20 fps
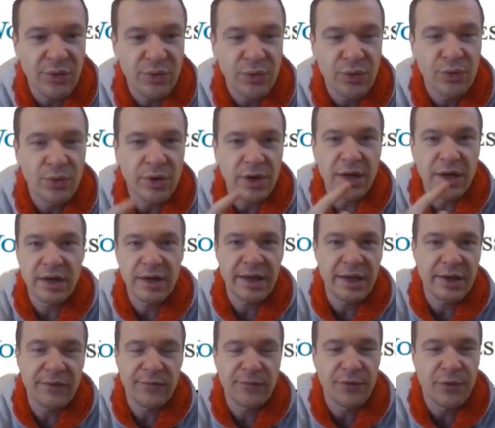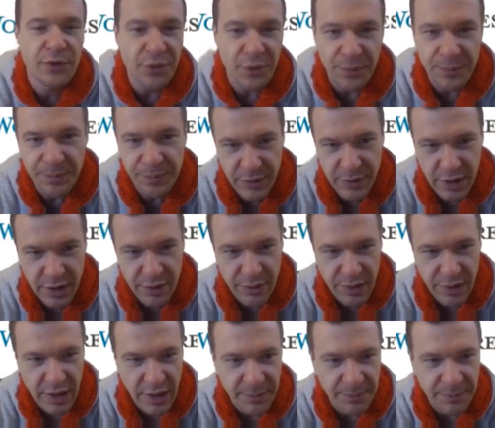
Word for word: to click through. Okay,